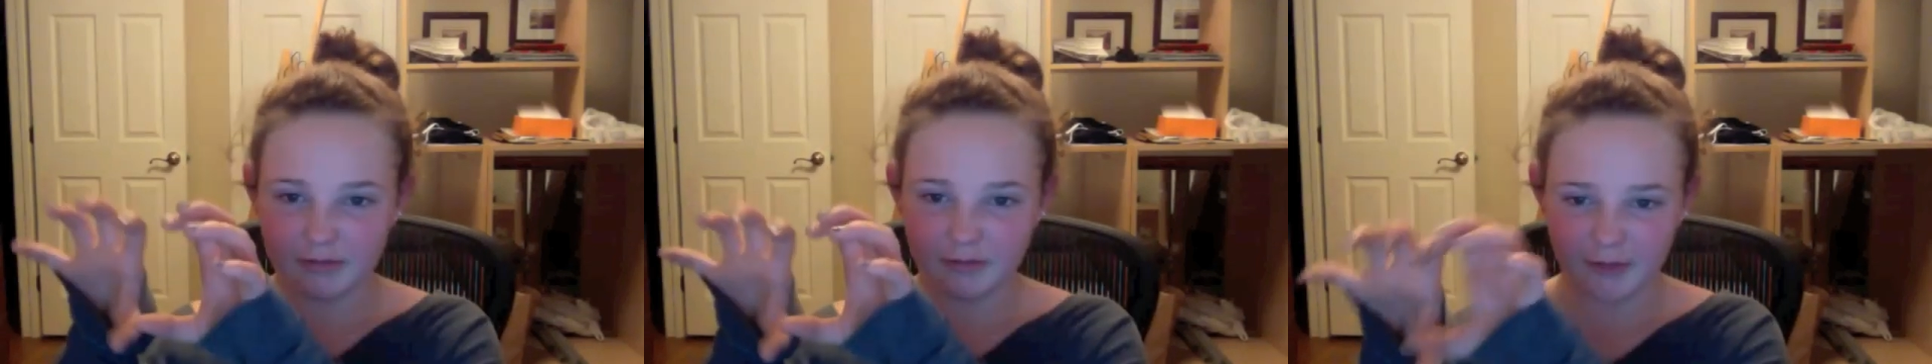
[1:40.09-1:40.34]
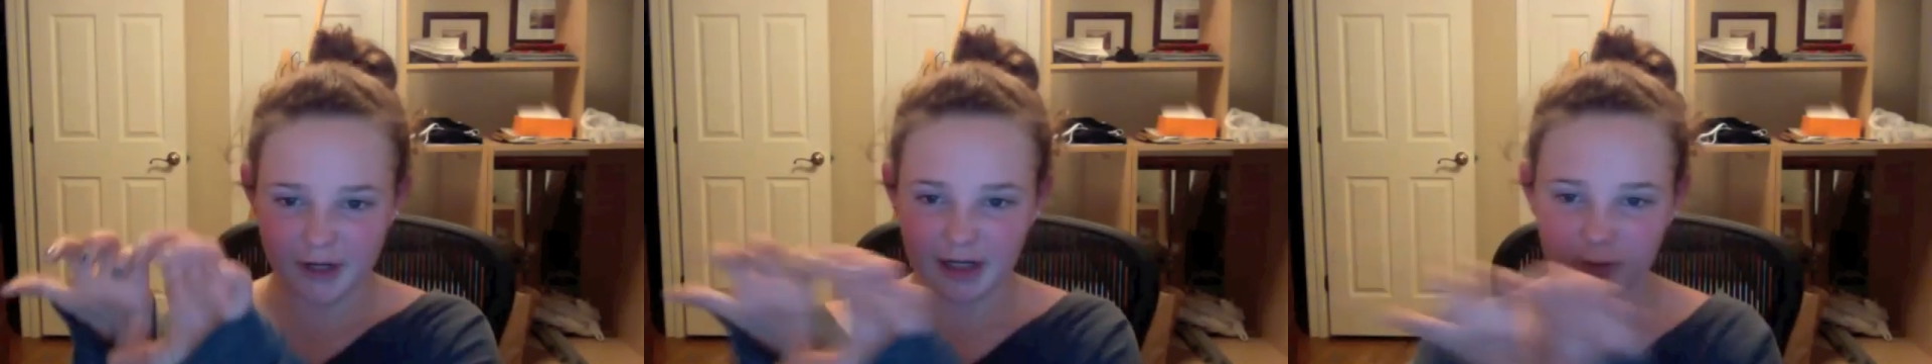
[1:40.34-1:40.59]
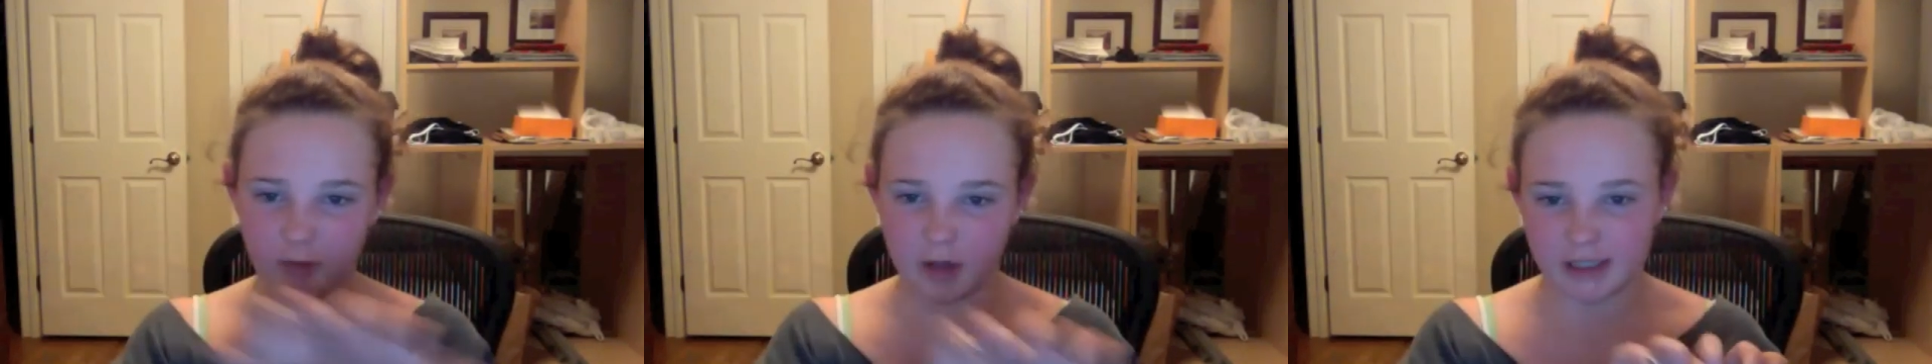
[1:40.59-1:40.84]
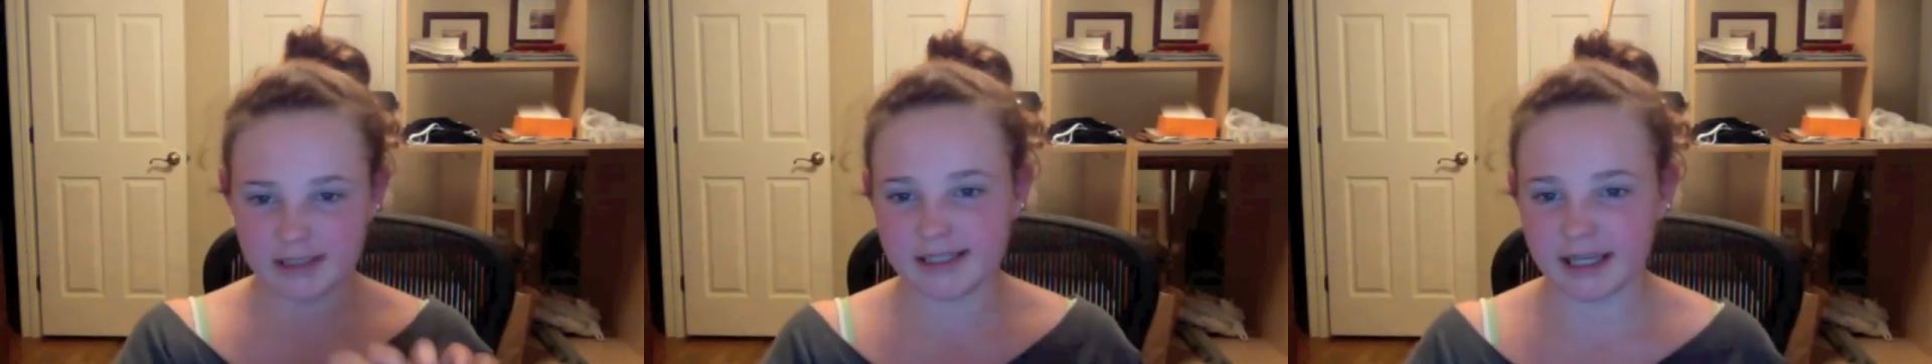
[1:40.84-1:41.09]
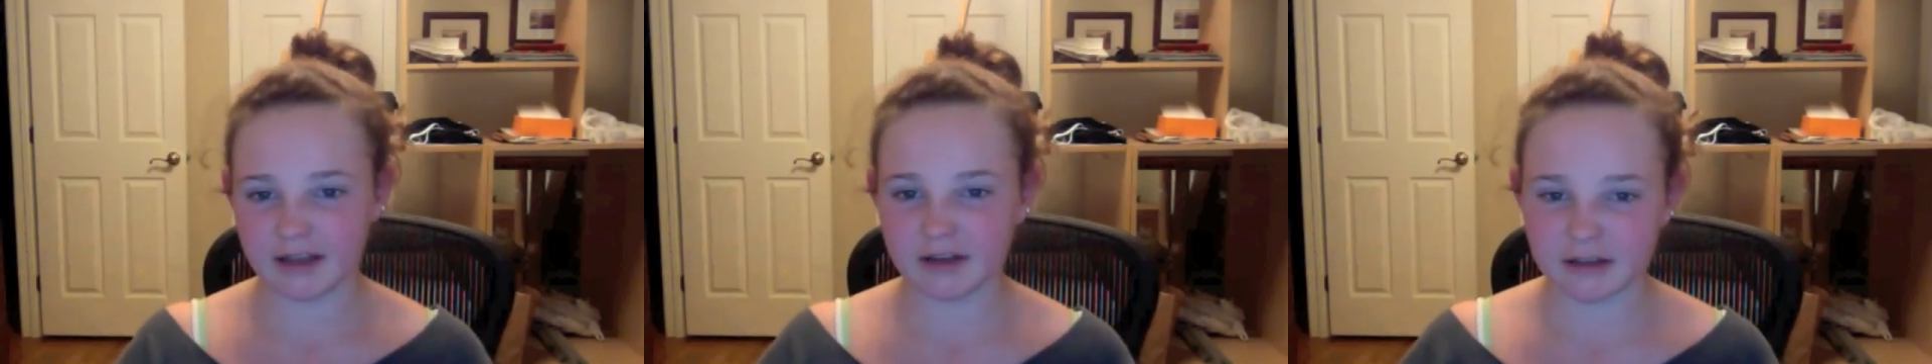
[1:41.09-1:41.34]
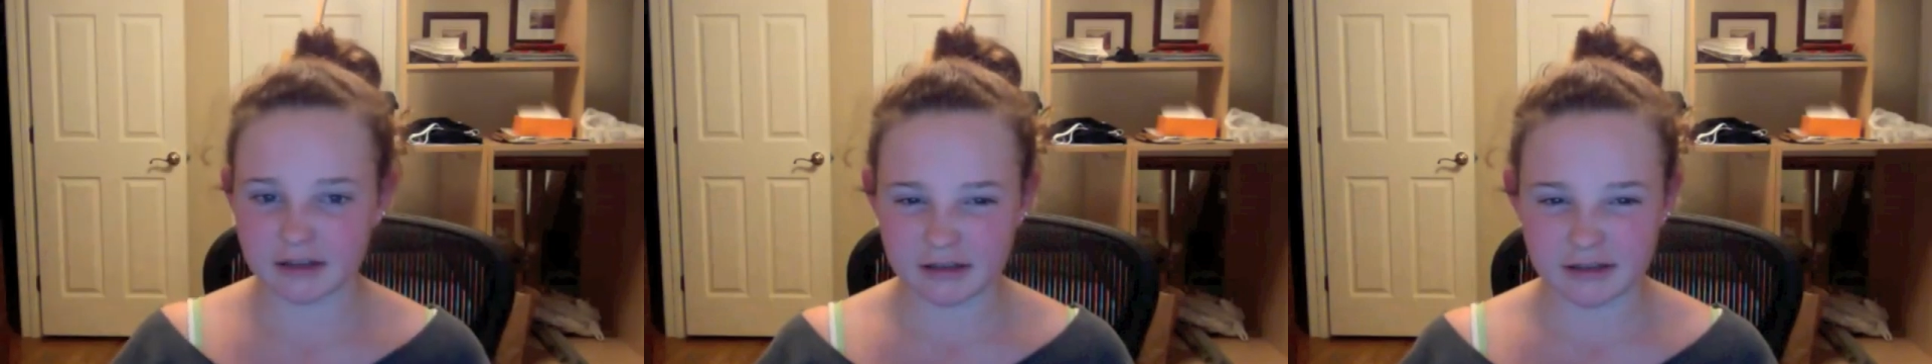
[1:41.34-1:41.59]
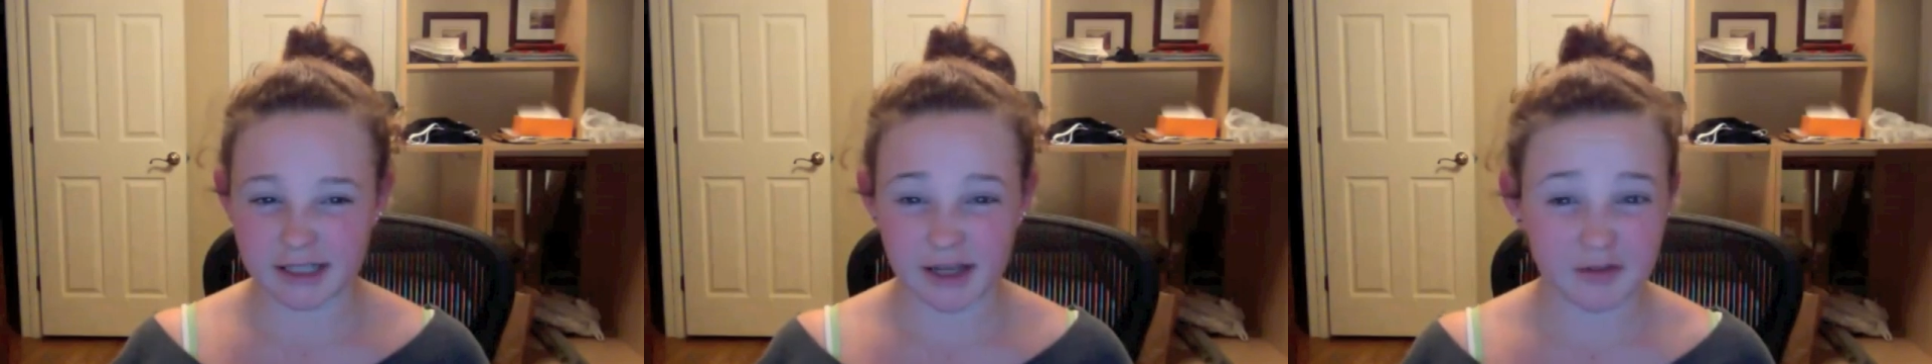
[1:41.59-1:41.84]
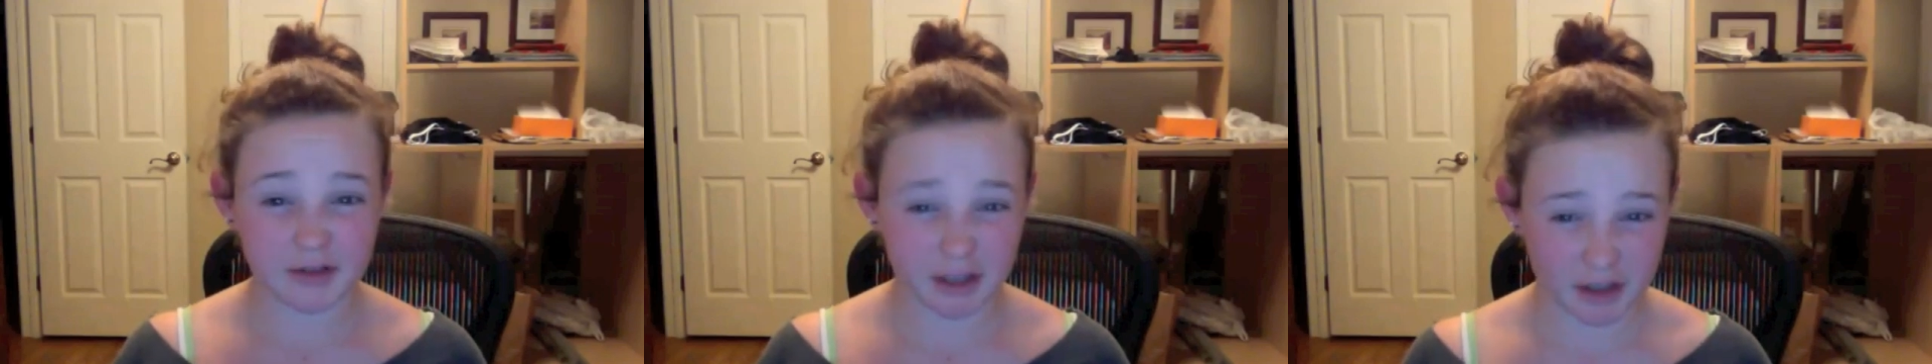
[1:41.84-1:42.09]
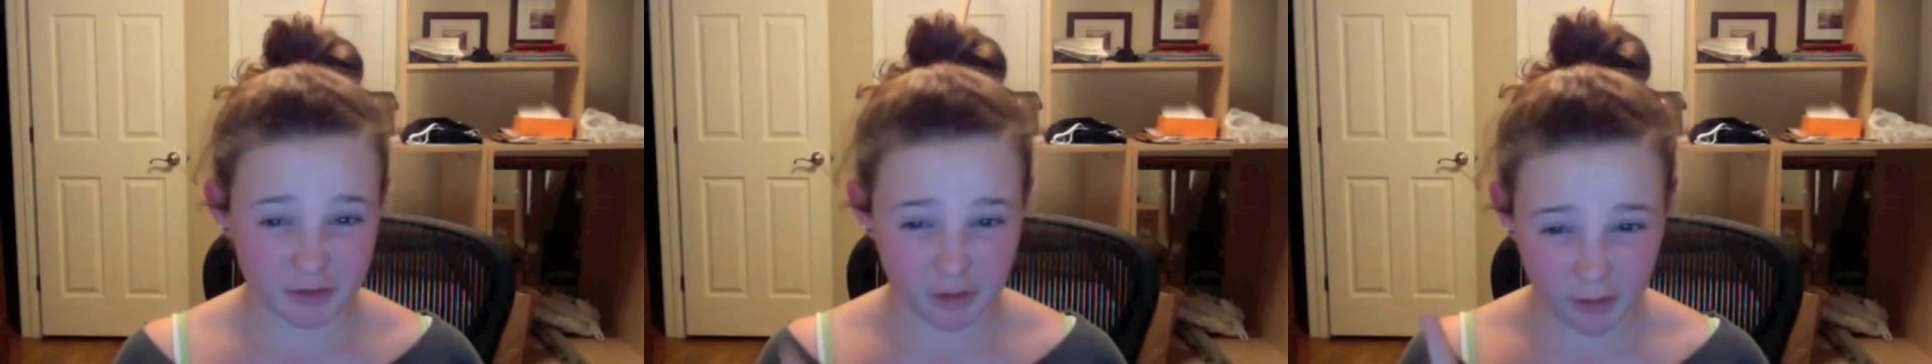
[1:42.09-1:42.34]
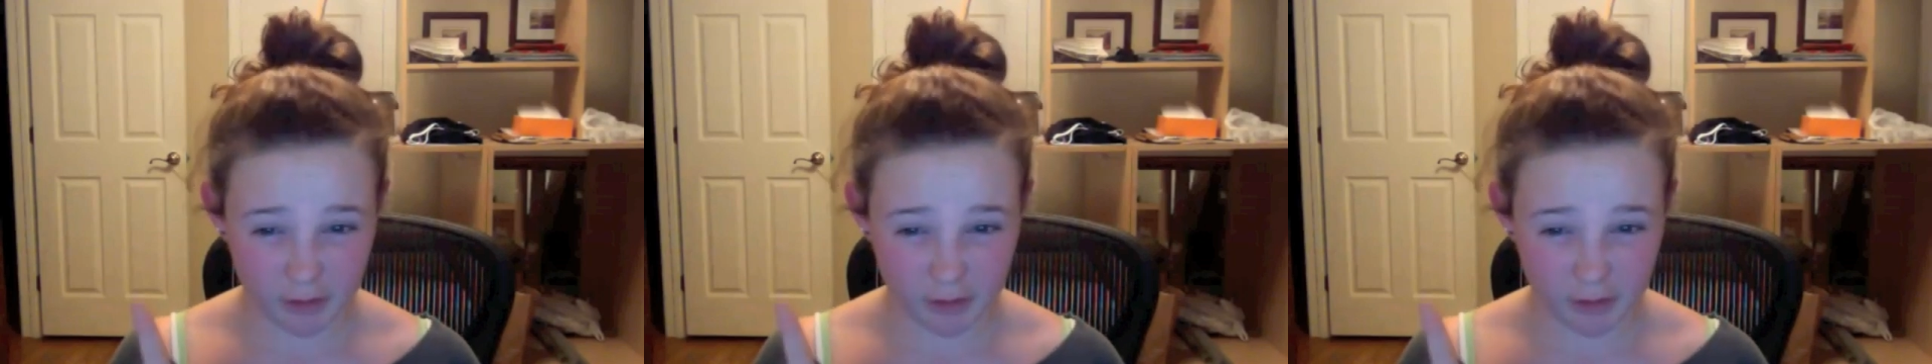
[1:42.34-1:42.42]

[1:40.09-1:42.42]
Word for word: random words, like, and definitely throw